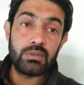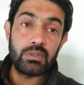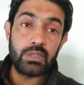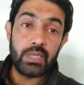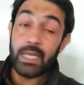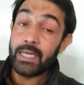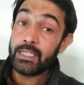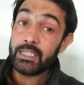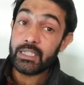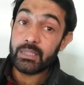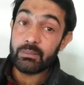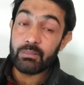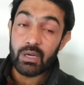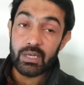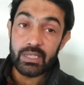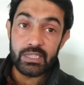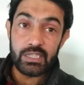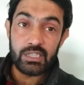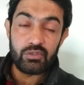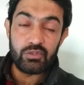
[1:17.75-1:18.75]

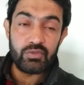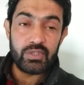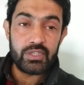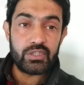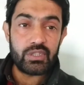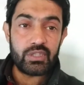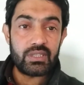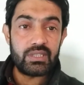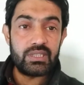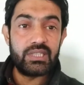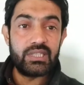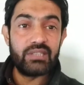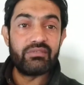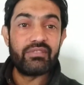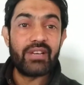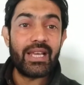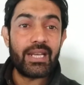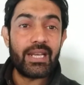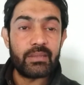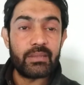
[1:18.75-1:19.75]
antibodies which are
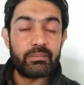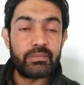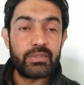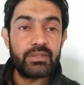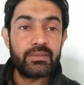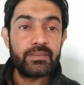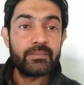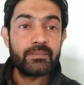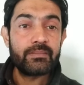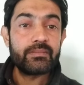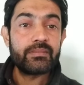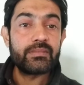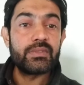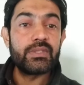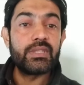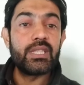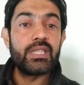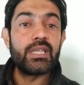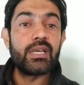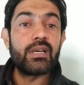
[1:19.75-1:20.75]
developed,
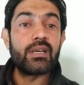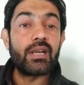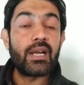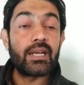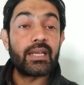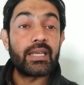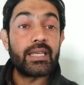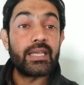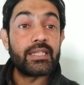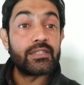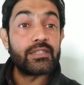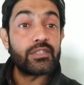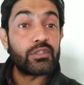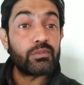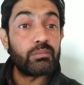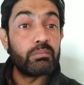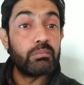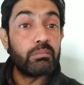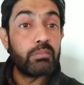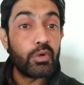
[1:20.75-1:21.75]
they are against
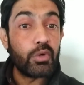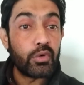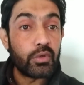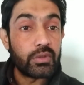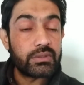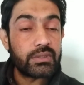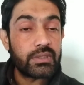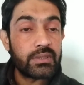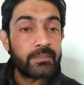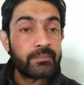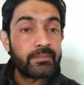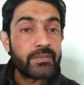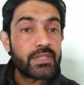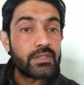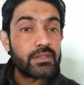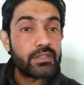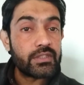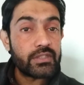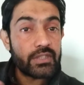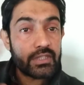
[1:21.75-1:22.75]
both
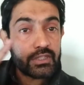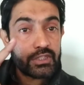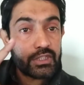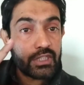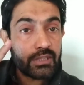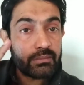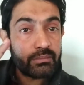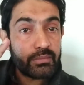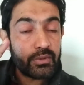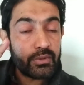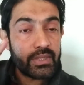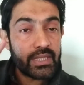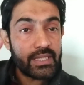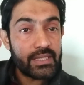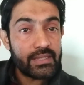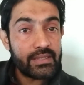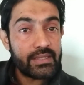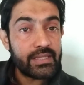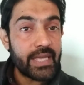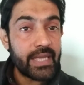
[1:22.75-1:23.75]
structural
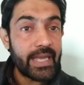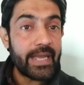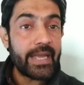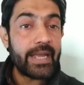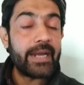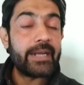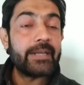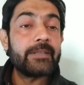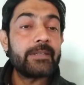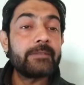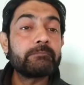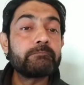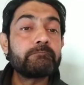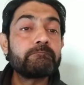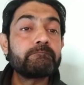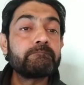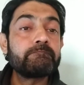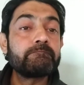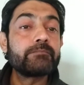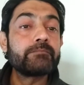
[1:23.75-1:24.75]
proteins and
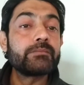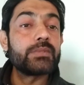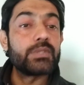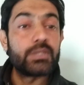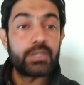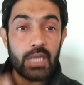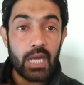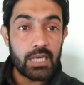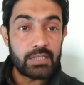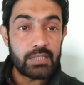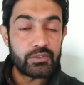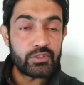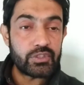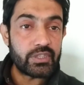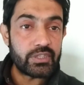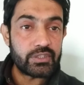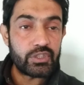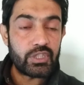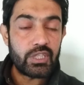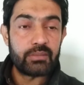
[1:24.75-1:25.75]

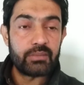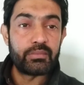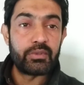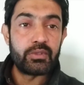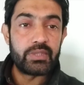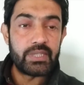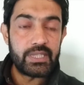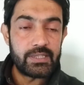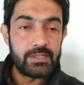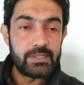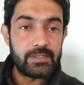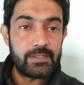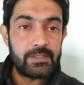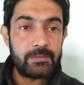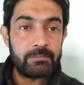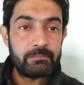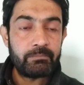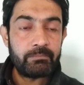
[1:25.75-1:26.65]
non-structural proteins.